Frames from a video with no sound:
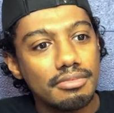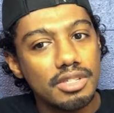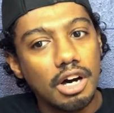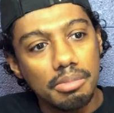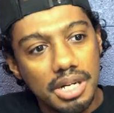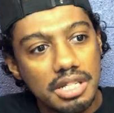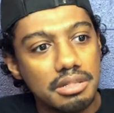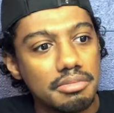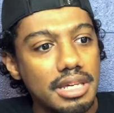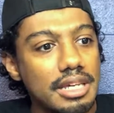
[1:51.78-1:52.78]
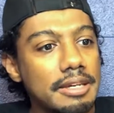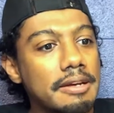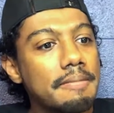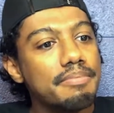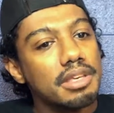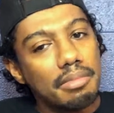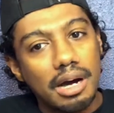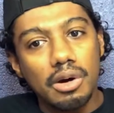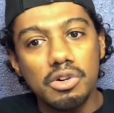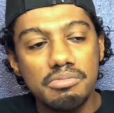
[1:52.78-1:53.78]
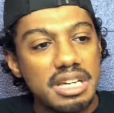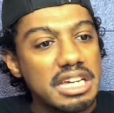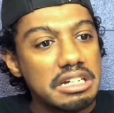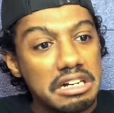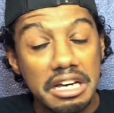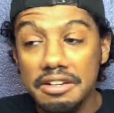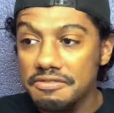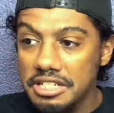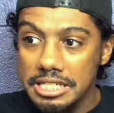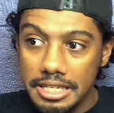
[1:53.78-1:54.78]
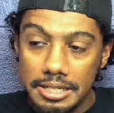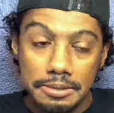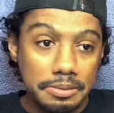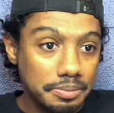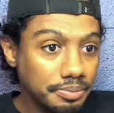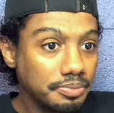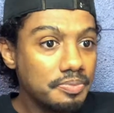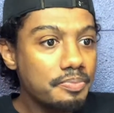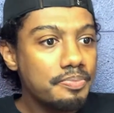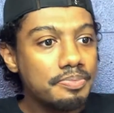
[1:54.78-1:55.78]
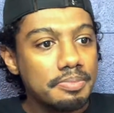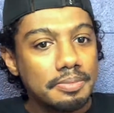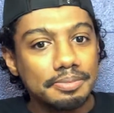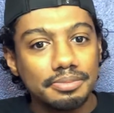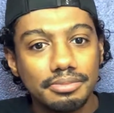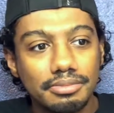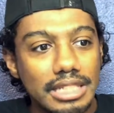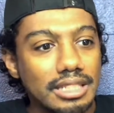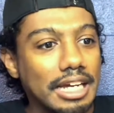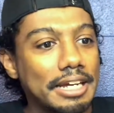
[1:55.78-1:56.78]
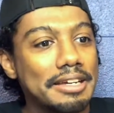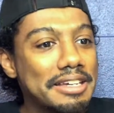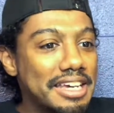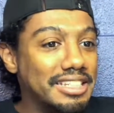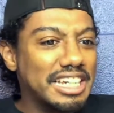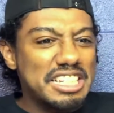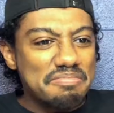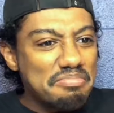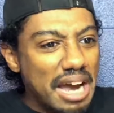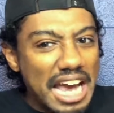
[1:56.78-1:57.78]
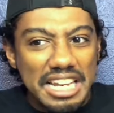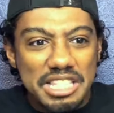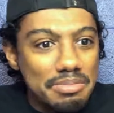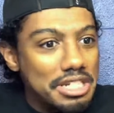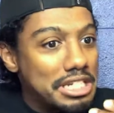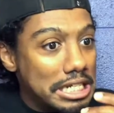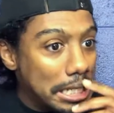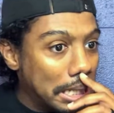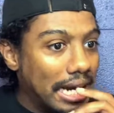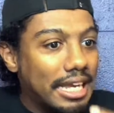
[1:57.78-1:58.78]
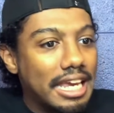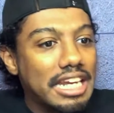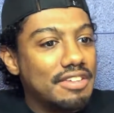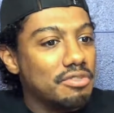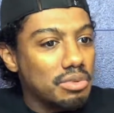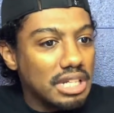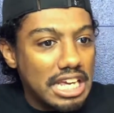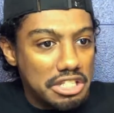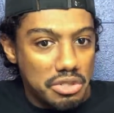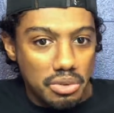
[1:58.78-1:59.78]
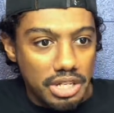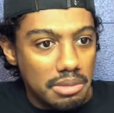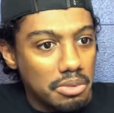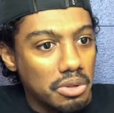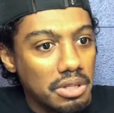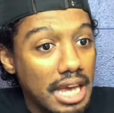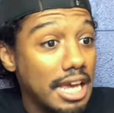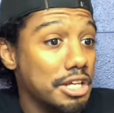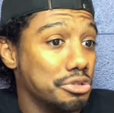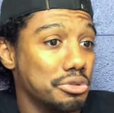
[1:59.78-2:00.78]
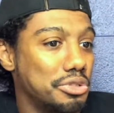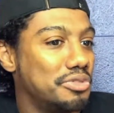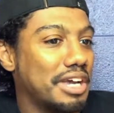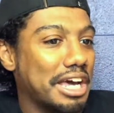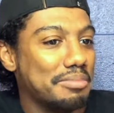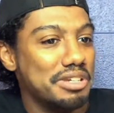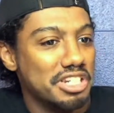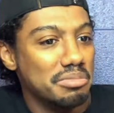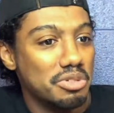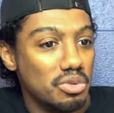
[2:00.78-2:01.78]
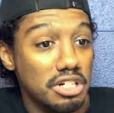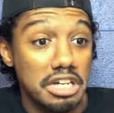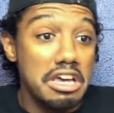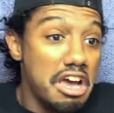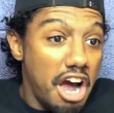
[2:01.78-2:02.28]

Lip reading: It's all because of me and my old man. God, I fucking hate him. He's like this mindless machine I can't even relate to anymore. Andrew, you've got to be number one.